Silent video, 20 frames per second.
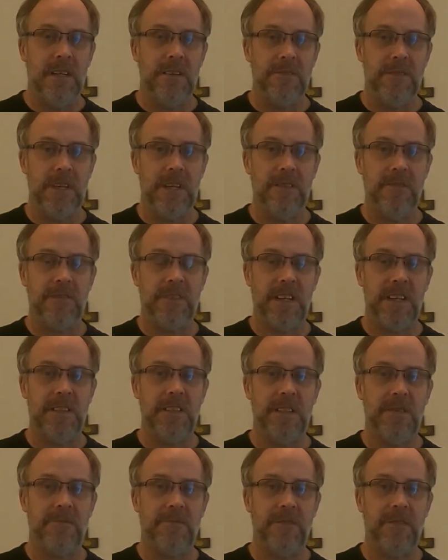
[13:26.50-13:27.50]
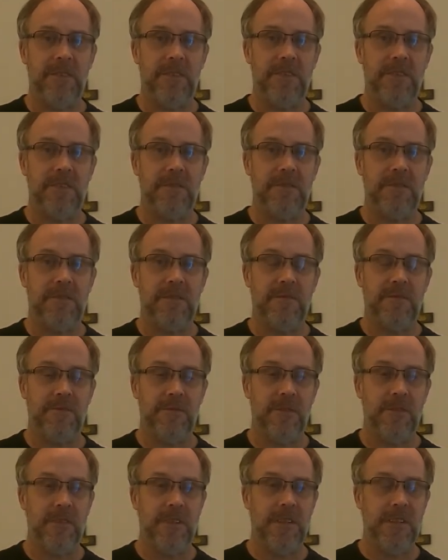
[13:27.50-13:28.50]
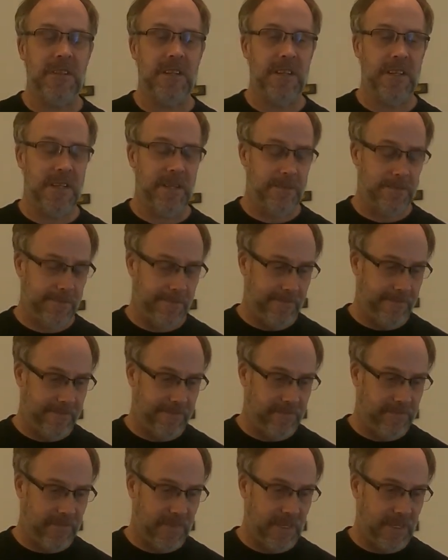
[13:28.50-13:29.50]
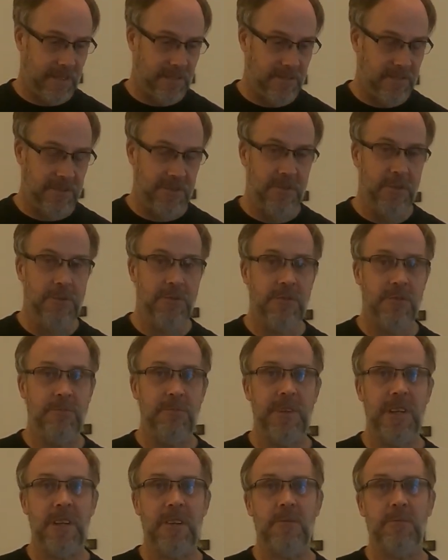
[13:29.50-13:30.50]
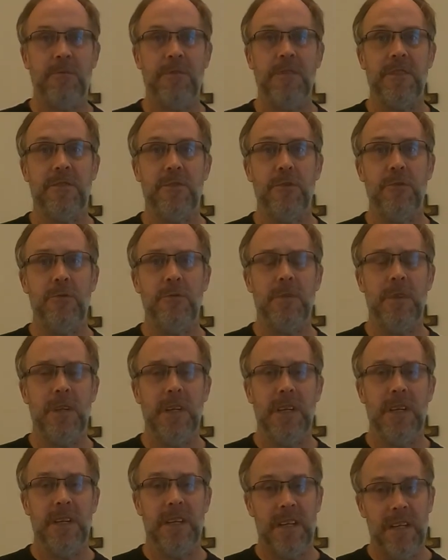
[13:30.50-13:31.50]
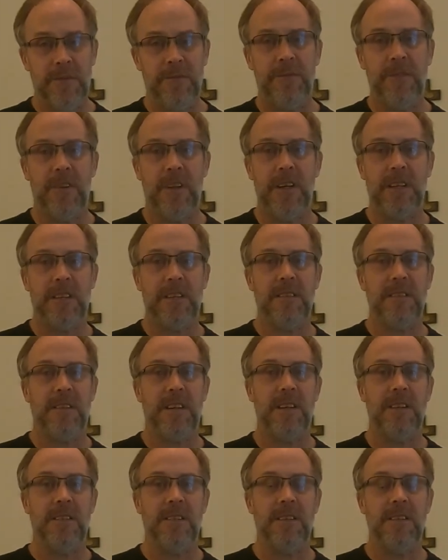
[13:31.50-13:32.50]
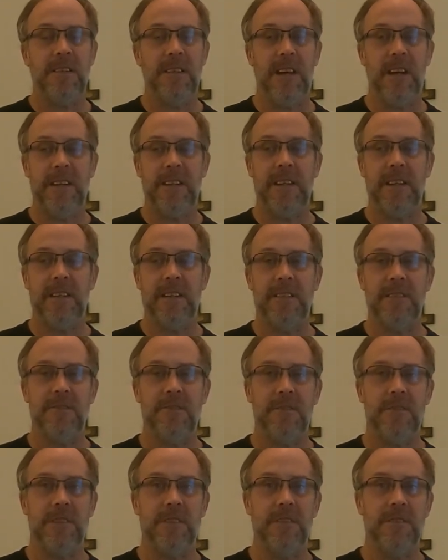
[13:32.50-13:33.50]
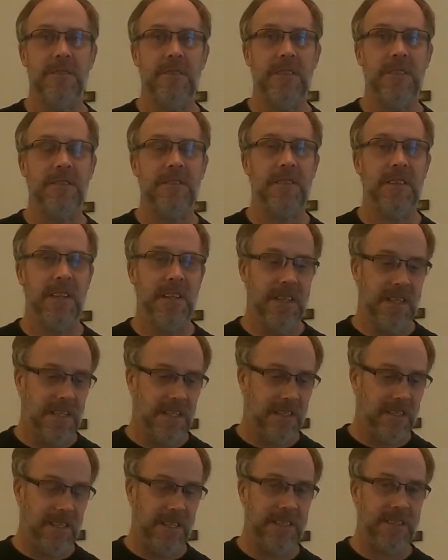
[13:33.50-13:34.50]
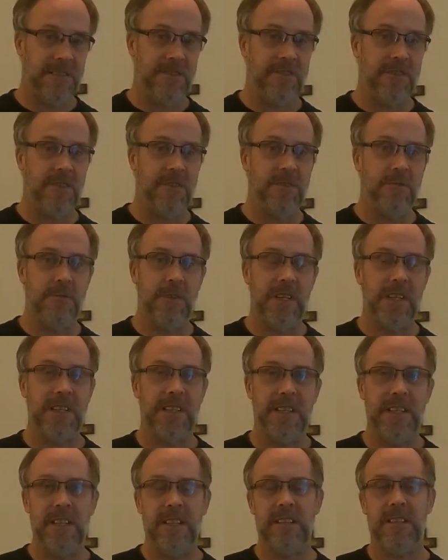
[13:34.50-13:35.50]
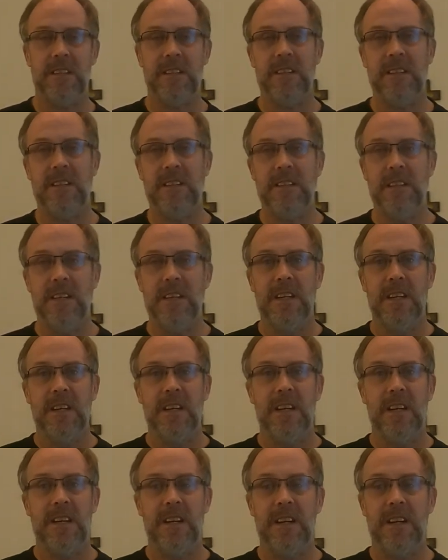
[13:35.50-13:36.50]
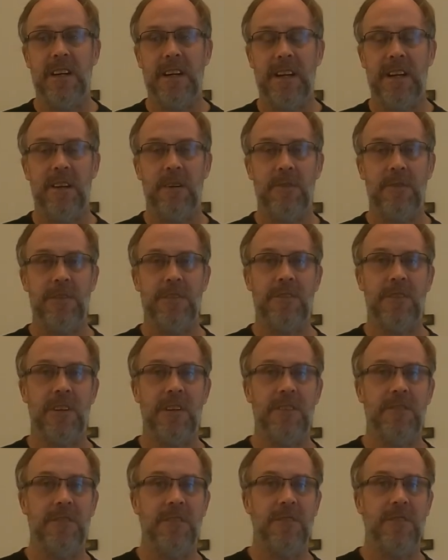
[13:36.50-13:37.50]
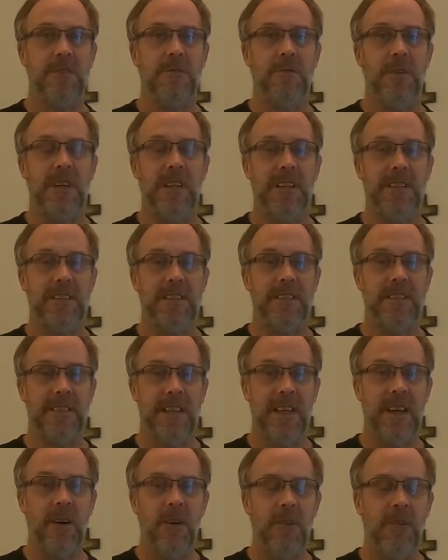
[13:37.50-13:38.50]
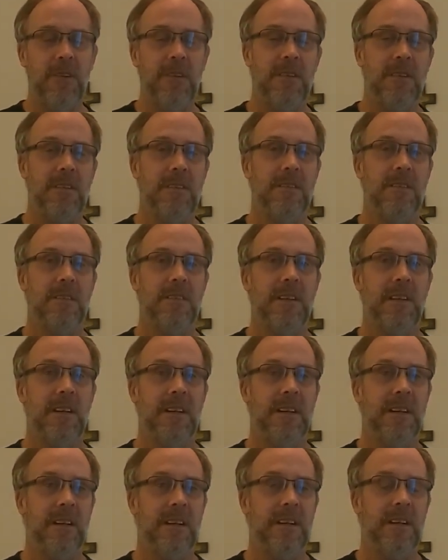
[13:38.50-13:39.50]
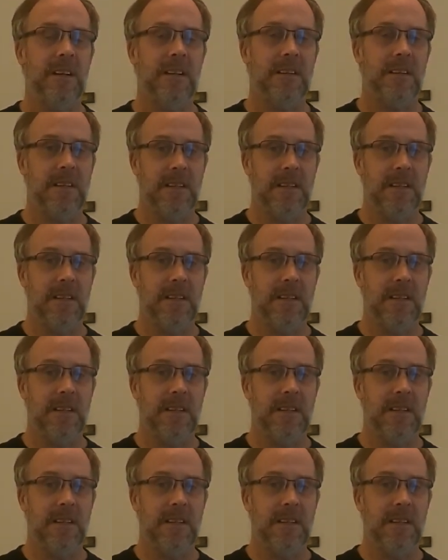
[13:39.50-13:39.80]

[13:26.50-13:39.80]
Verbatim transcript: if you haven't signed up for this for the YouTube channel, please do if you like this content. I kind of enjoy doing this like to show you what I get. Uh, I always try to show you what I sell. Uh,